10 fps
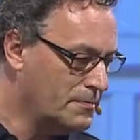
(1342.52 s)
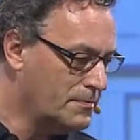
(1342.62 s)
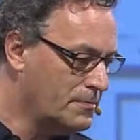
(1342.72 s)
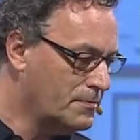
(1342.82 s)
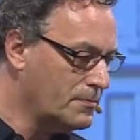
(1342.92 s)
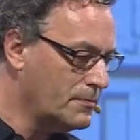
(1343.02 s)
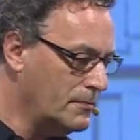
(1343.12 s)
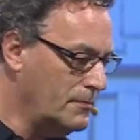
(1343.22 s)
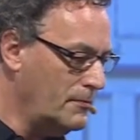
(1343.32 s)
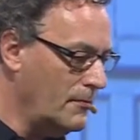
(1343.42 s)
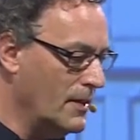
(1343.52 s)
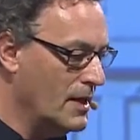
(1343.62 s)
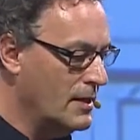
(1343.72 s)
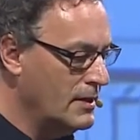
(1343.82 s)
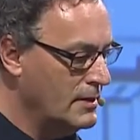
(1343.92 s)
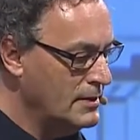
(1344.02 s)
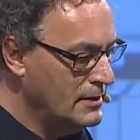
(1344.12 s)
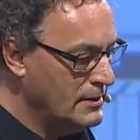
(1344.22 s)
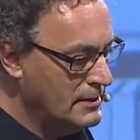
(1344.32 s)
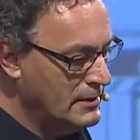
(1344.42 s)

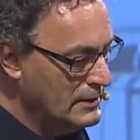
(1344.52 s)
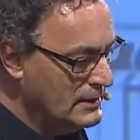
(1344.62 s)
No one is speaking in this clip.